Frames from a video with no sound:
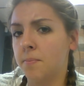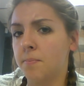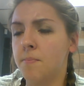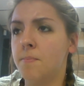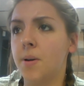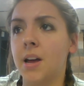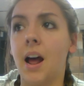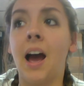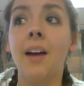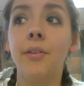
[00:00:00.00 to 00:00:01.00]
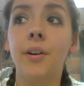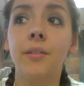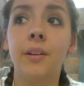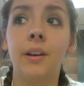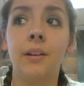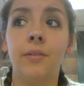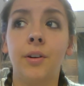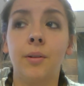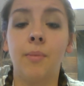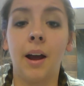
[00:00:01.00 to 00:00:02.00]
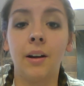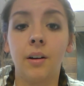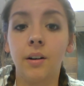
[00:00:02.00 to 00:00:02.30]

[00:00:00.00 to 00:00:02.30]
But I've heard that if you're a minor,